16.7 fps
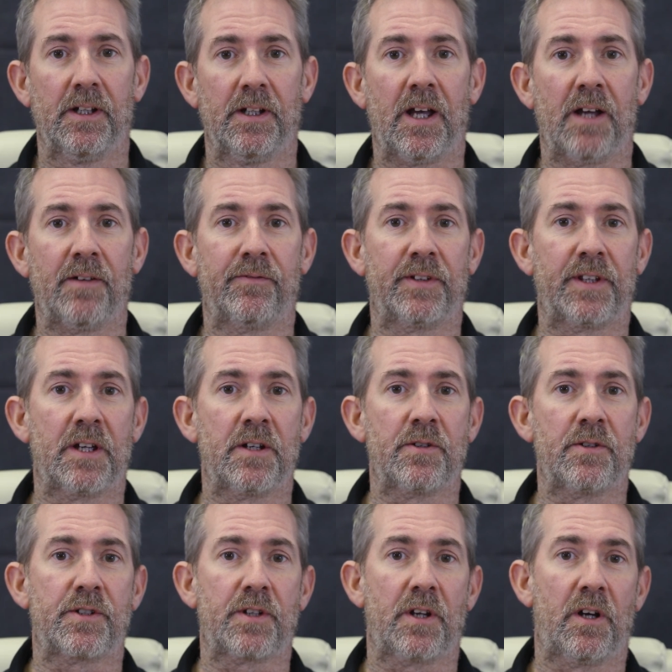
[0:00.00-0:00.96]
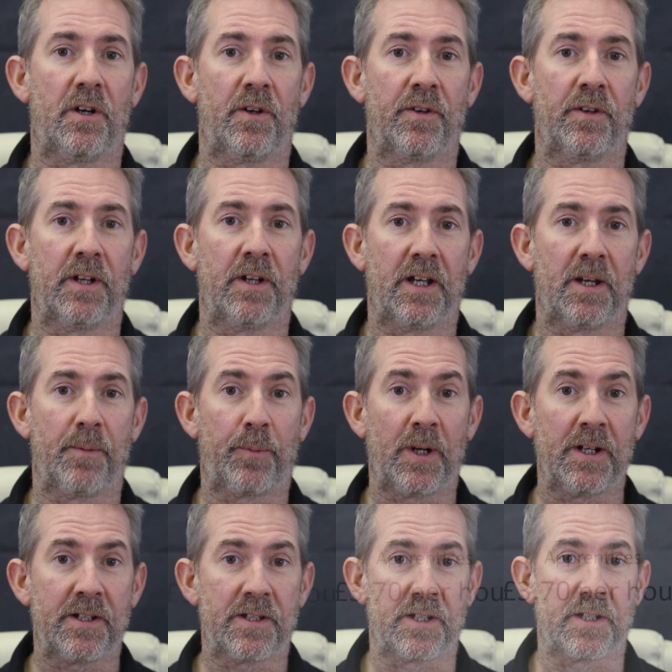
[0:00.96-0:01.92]
And for those on
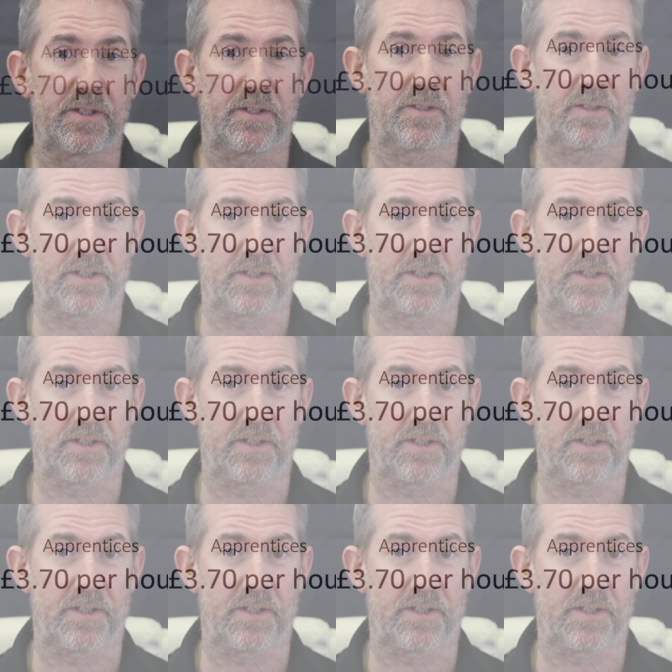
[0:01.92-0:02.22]
apprentice